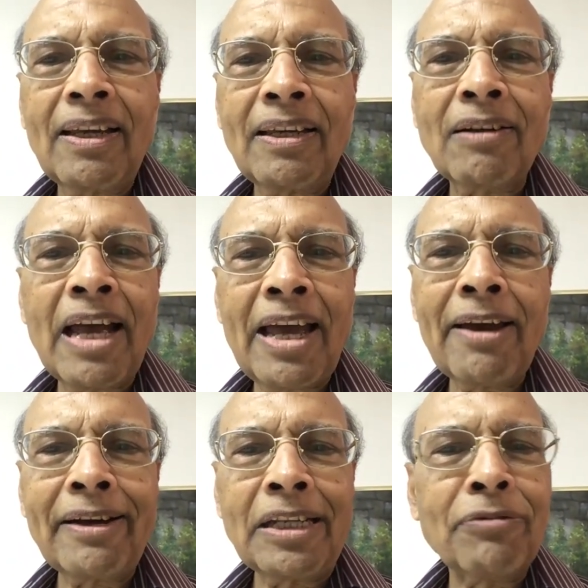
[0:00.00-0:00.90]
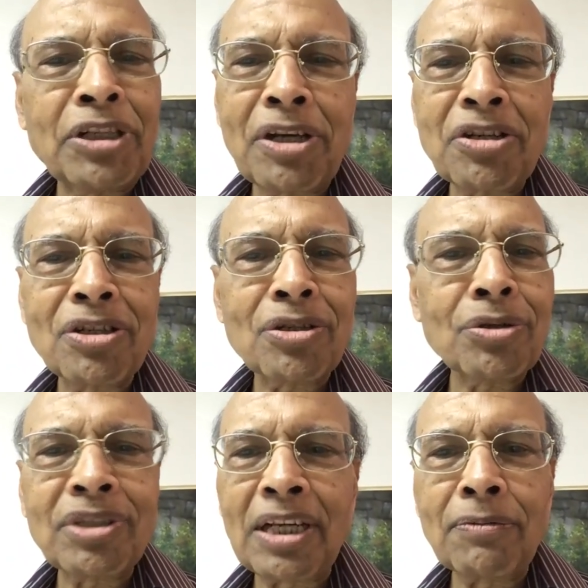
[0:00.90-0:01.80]
I had invitations to
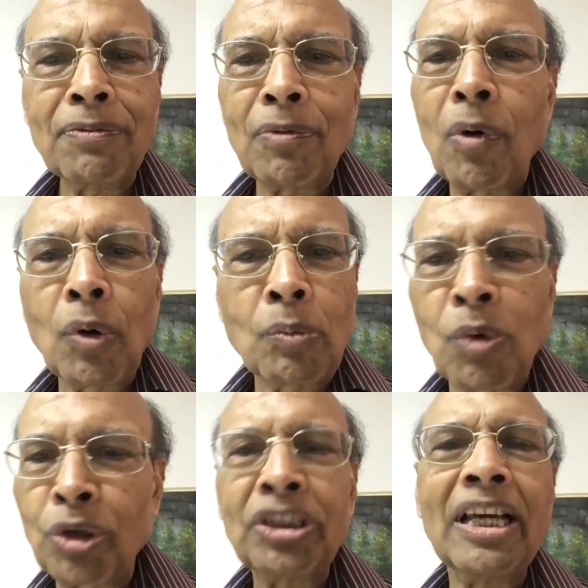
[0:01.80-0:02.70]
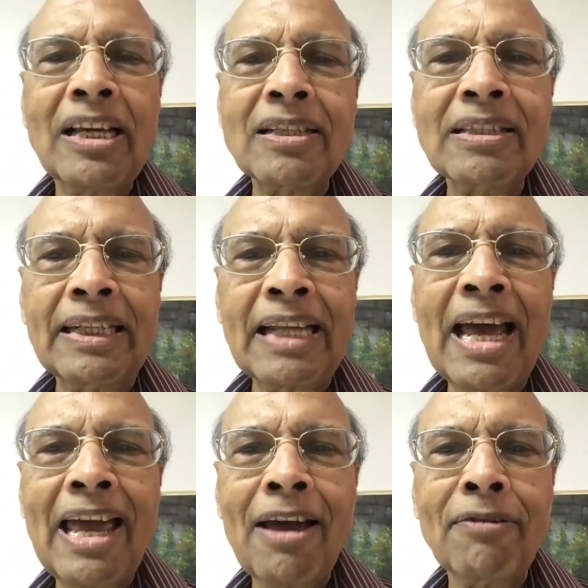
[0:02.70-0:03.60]
serve on more things that I
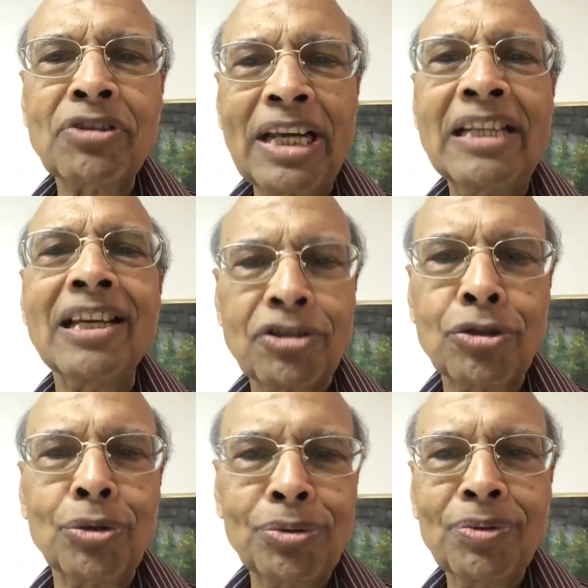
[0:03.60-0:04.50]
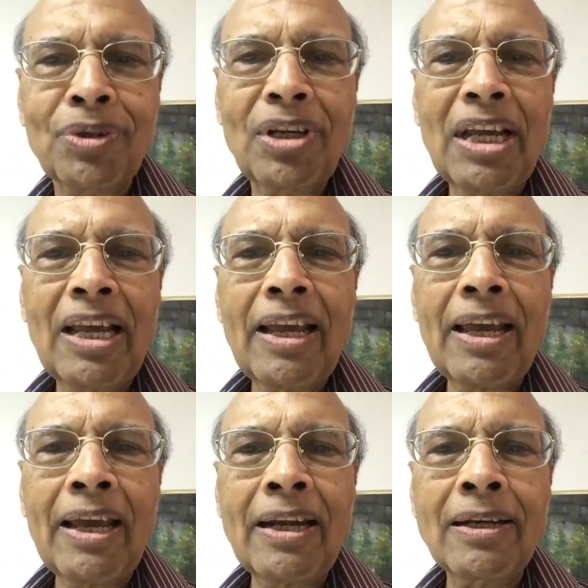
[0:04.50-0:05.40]
have said yes to.
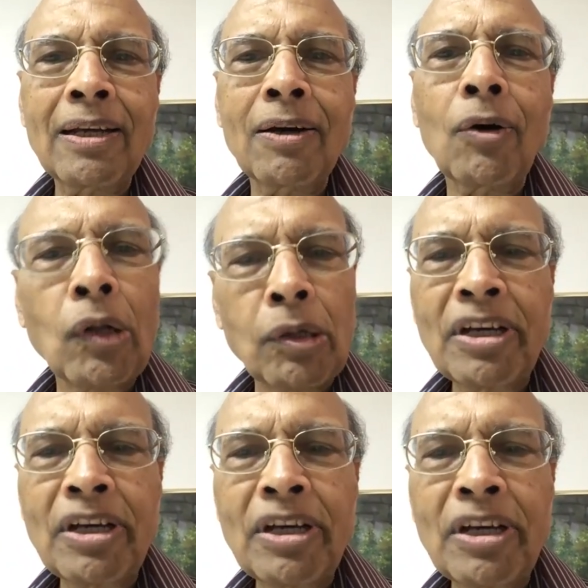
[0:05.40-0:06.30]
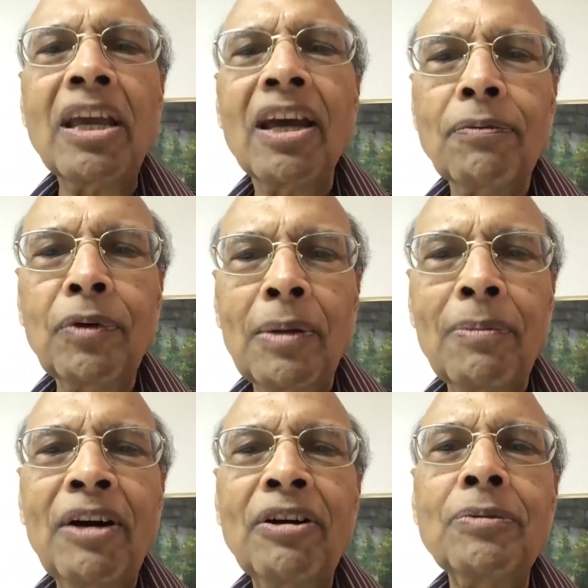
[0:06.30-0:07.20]
And always be careful
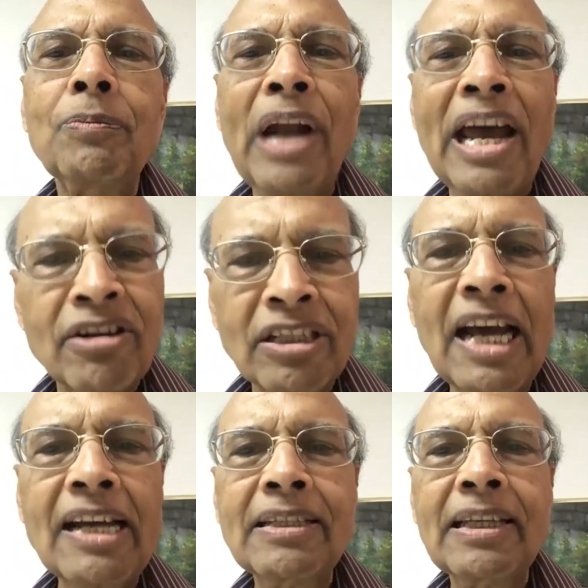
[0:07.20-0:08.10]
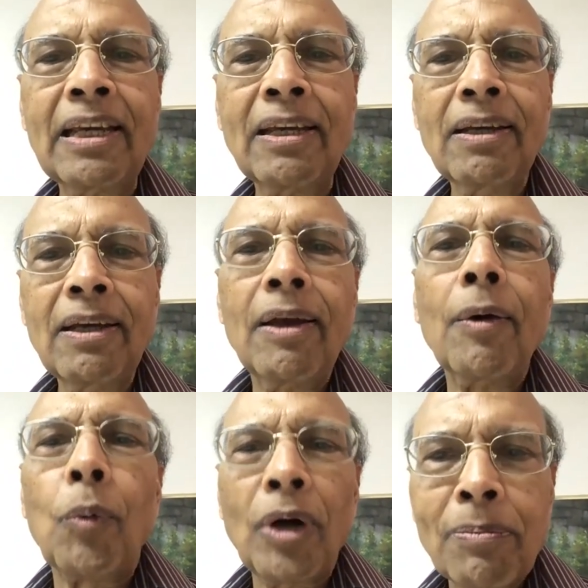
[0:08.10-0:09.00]
about prioritizing
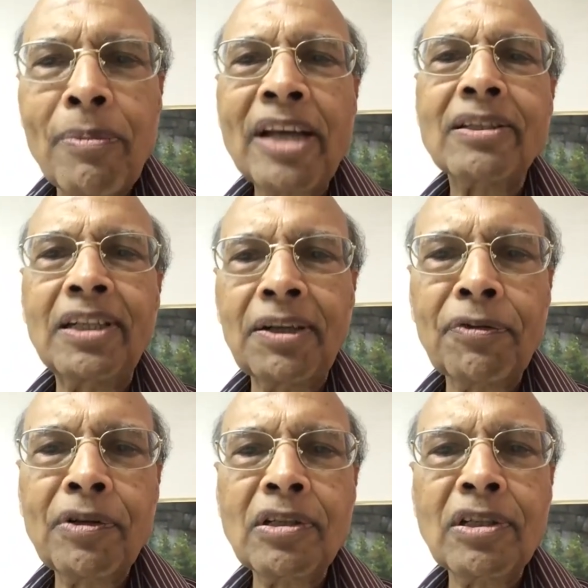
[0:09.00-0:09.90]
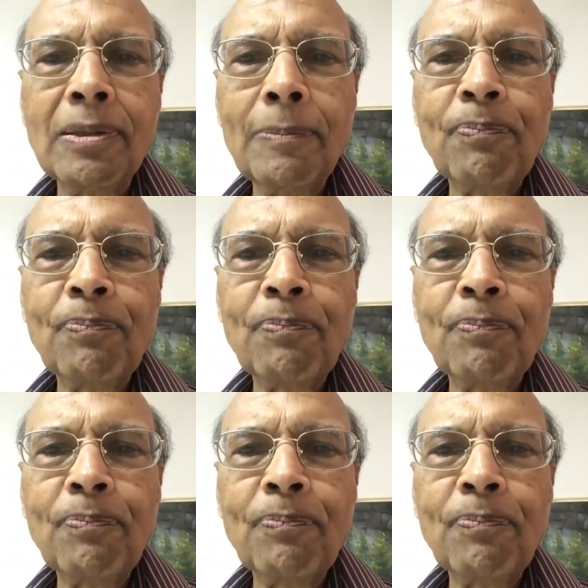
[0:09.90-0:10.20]
what makes a difference,